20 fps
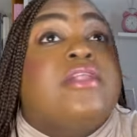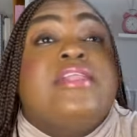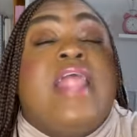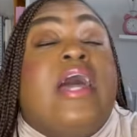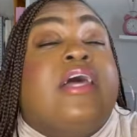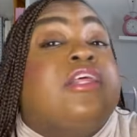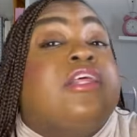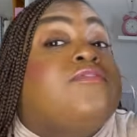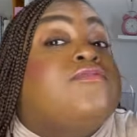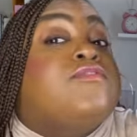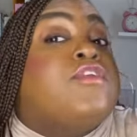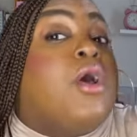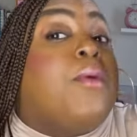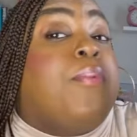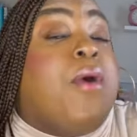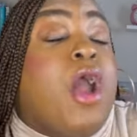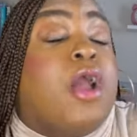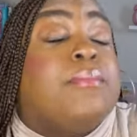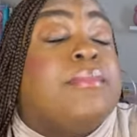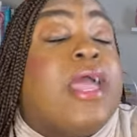not even an
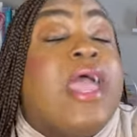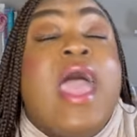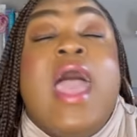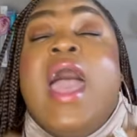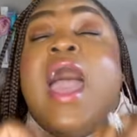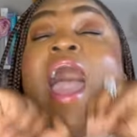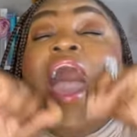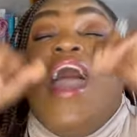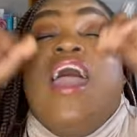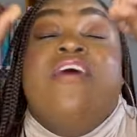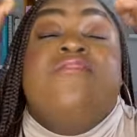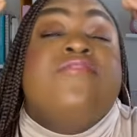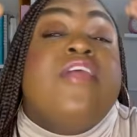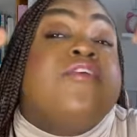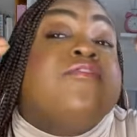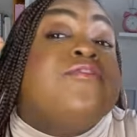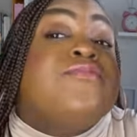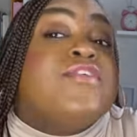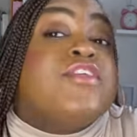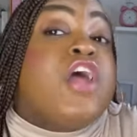apartment. I have
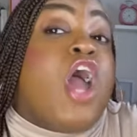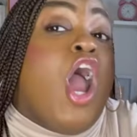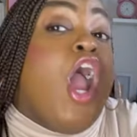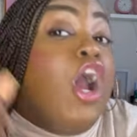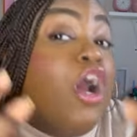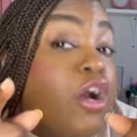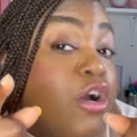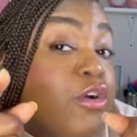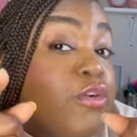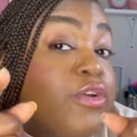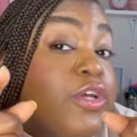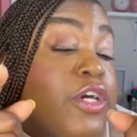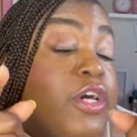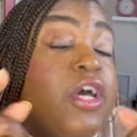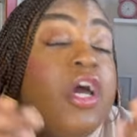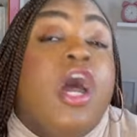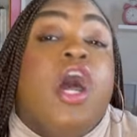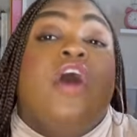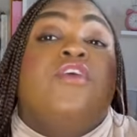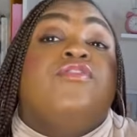never even heard
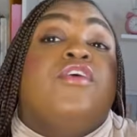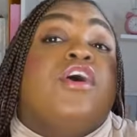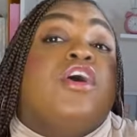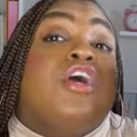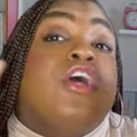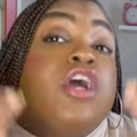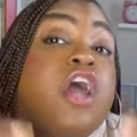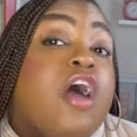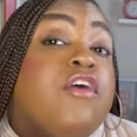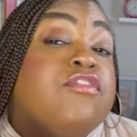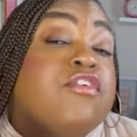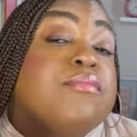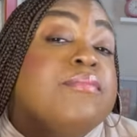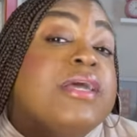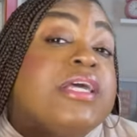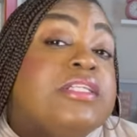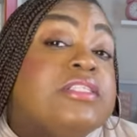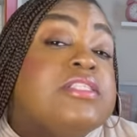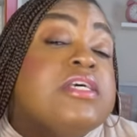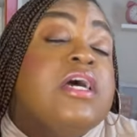of a
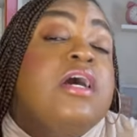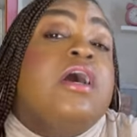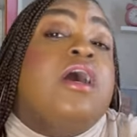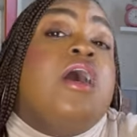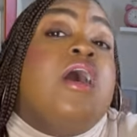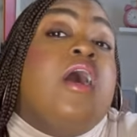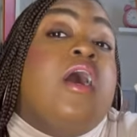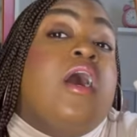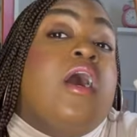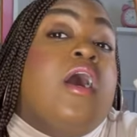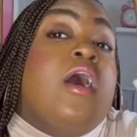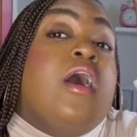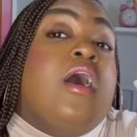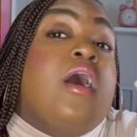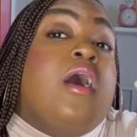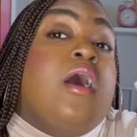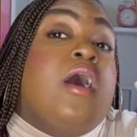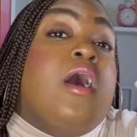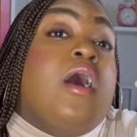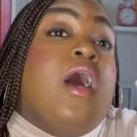government
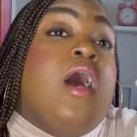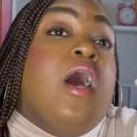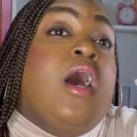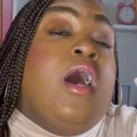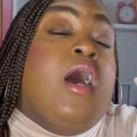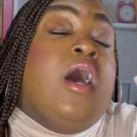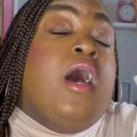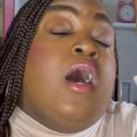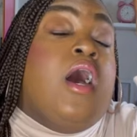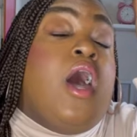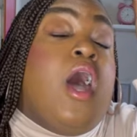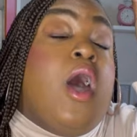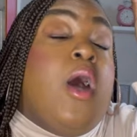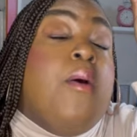hotel,